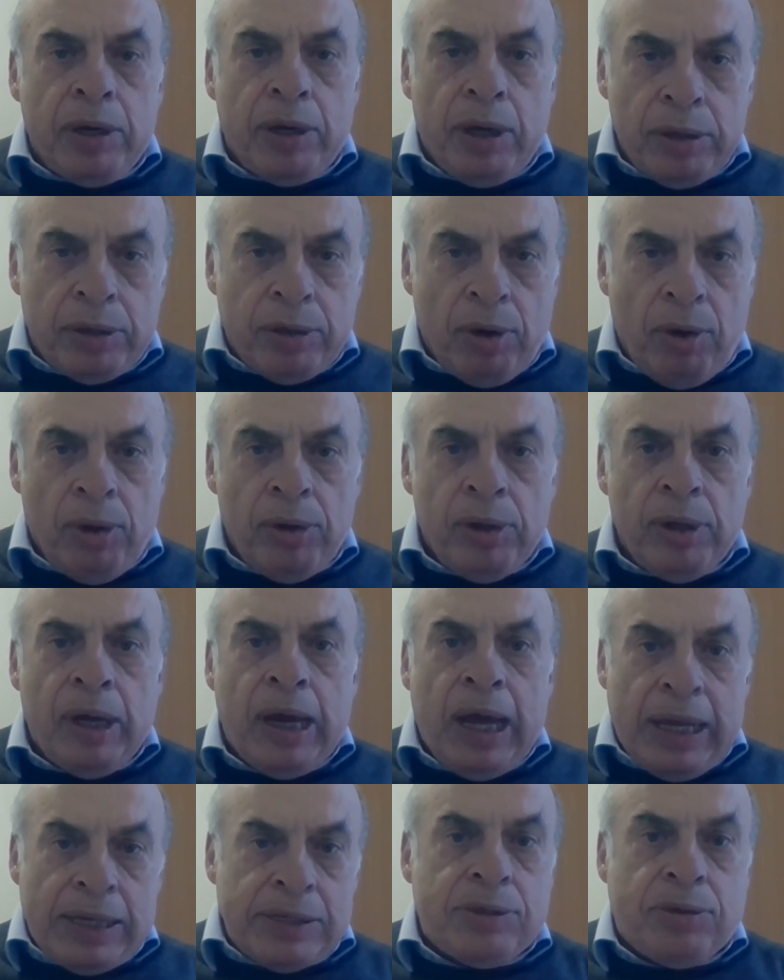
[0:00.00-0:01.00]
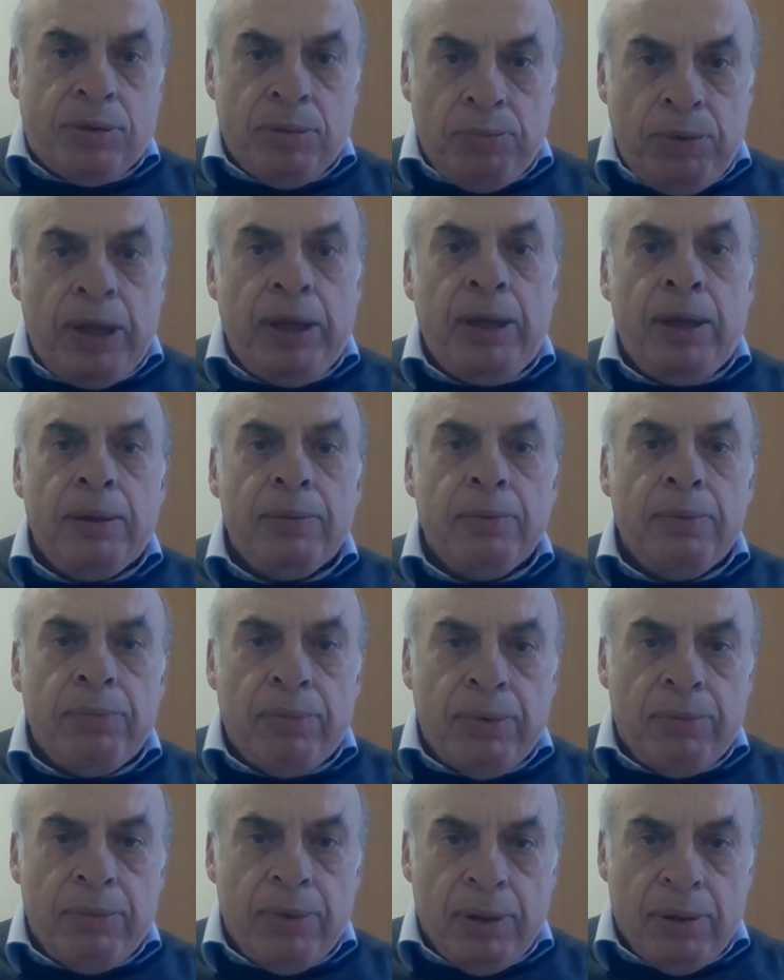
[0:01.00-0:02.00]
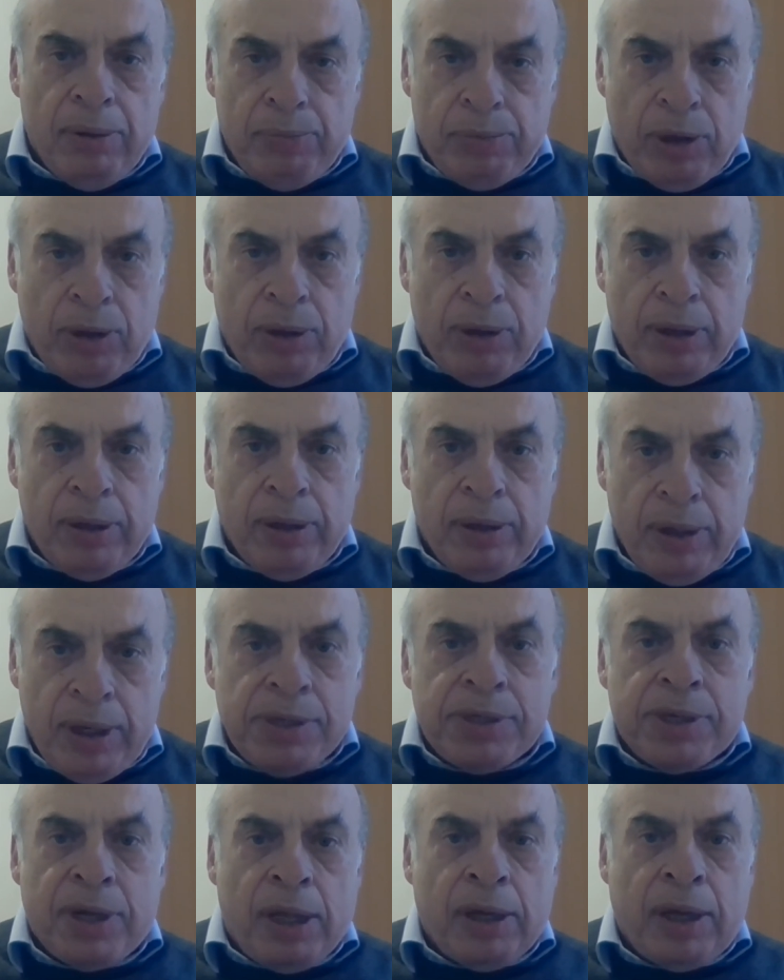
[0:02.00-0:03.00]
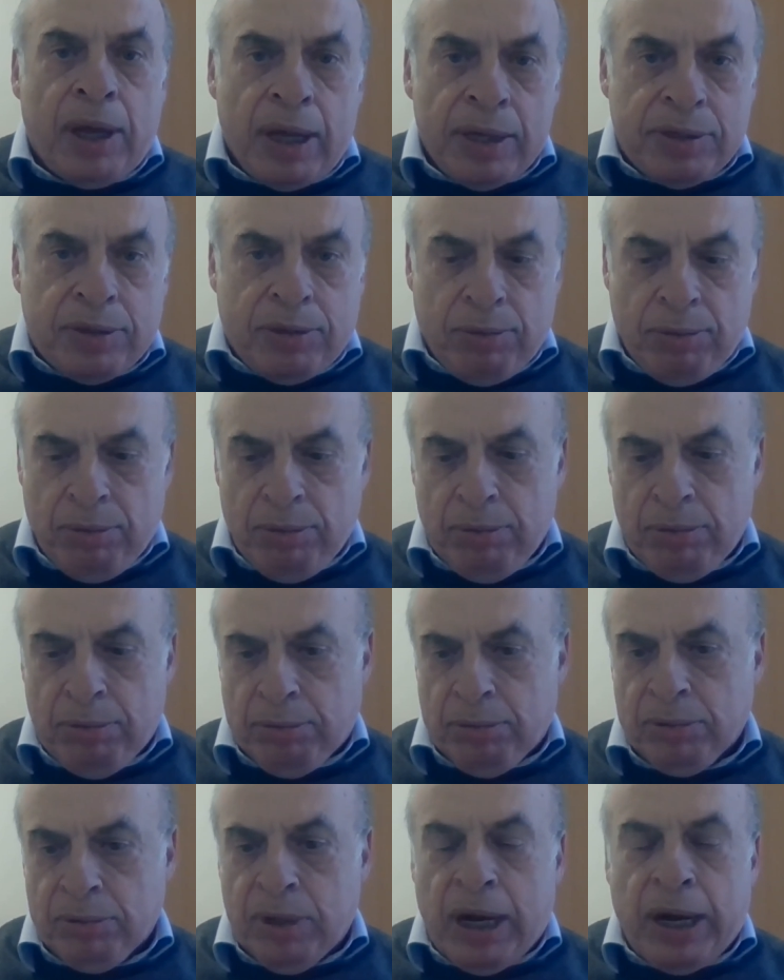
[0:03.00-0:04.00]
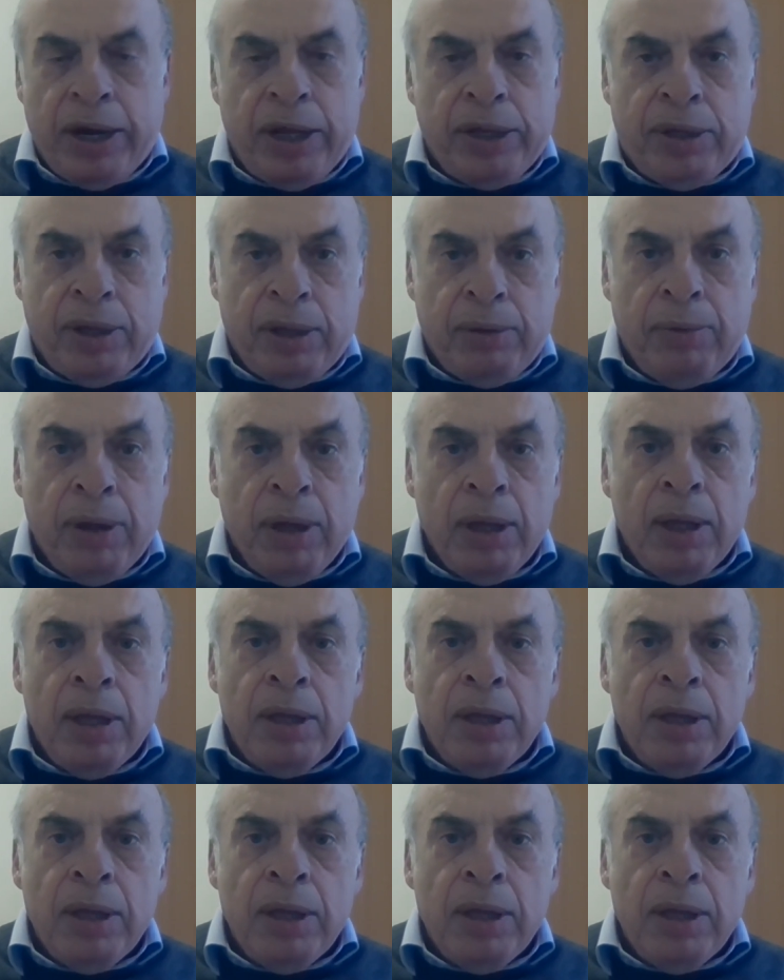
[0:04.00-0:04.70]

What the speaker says: control has to be, Israel has to guarantee